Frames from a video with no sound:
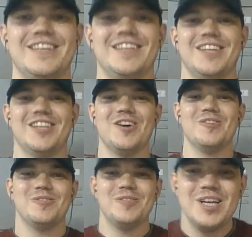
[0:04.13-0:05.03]

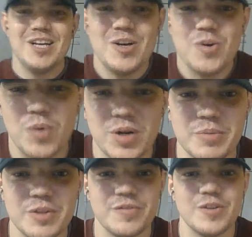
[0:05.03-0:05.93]
Hello, welcome
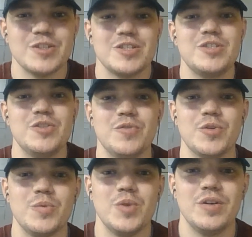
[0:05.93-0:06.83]
to the first
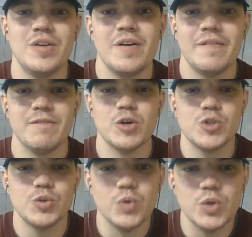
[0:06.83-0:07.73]
241
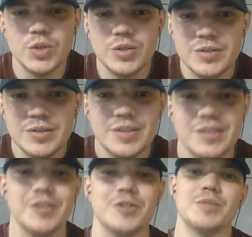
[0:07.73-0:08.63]
virtual
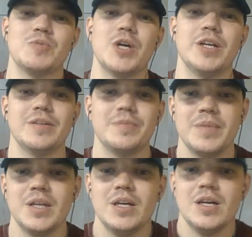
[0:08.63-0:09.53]
leadership training.
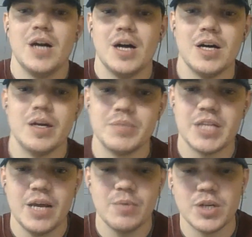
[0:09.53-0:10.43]

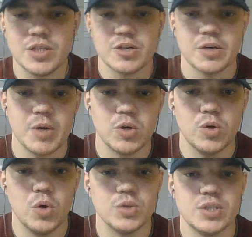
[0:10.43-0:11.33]
Today we're going to talk about
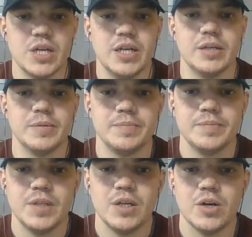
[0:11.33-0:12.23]
goal setting.
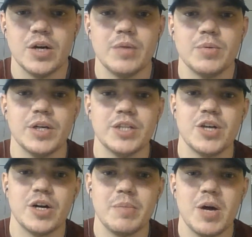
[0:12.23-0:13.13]
All right, we're going to
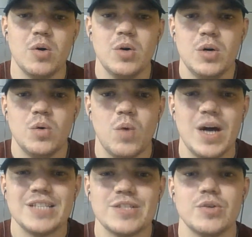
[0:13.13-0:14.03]
talk about why
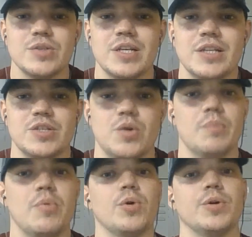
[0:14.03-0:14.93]
is goal setting so
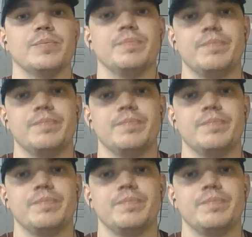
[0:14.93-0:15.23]
important.